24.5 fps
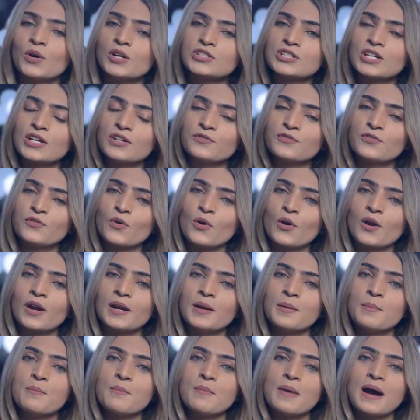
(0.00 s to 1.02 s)
out
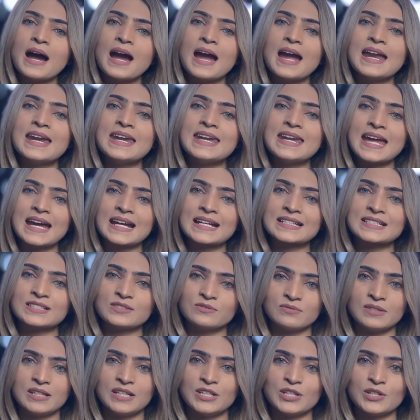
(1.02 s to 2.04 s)
for my next
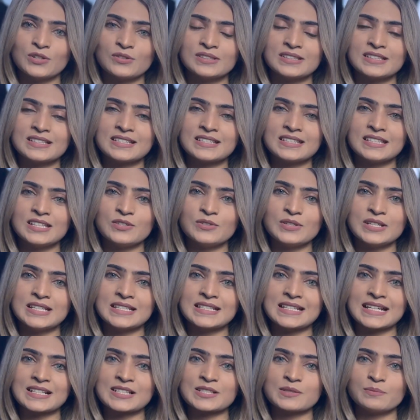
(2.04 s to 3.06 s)
video in the
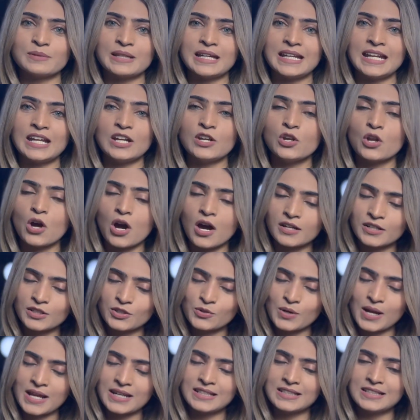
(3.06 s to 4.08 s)
series explaining
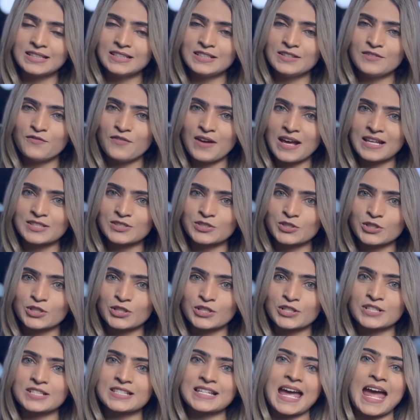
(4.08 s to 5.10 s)
non-accredited
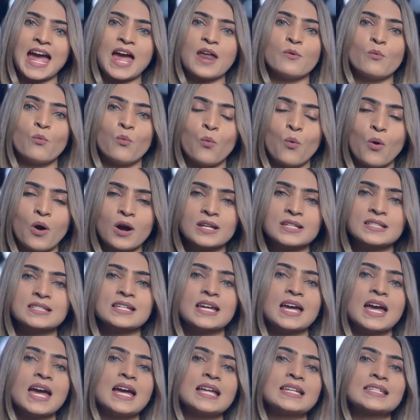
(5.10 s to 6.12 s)
investors and what
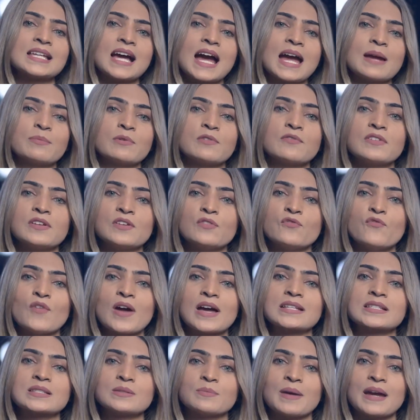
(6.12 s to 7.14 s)
type of
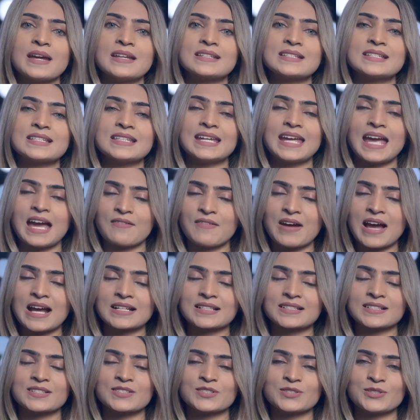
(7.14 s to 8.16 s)
investments they have
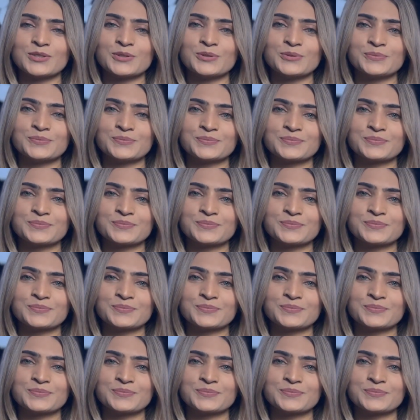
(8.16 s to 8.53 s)
access to.